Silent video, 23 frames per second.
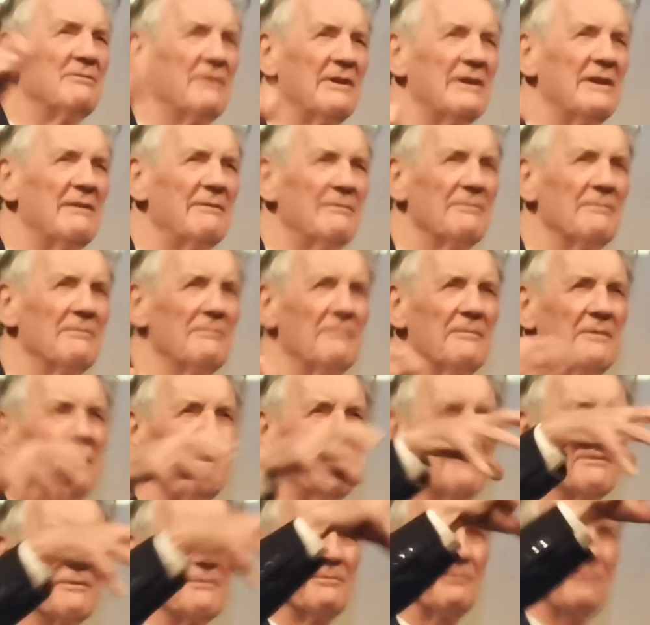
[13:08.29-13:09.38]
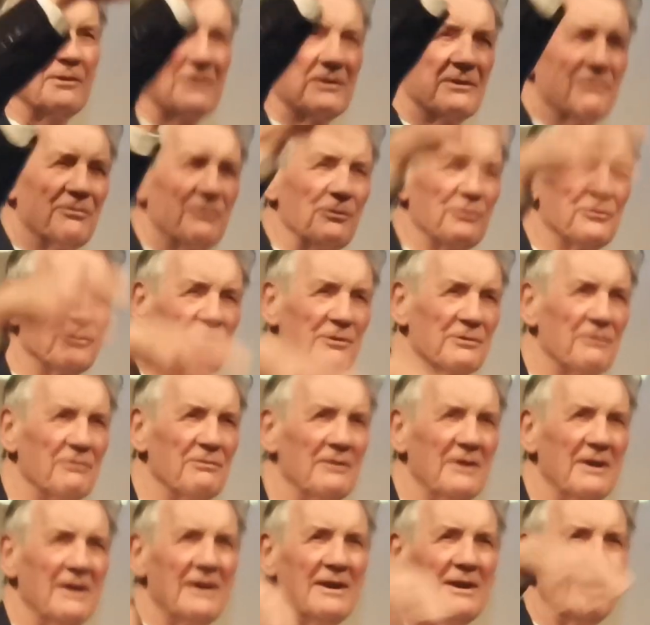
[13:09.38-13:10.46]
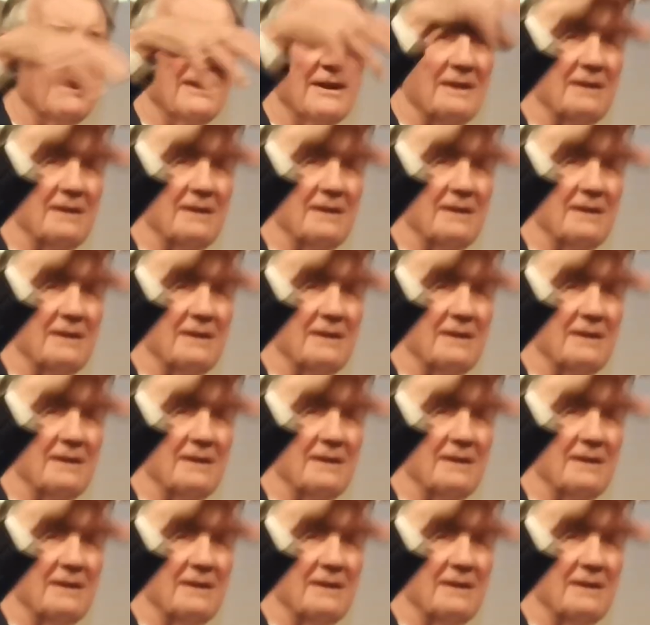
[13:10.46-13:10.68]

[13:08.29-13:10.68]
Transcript: painted very, wonderful sort of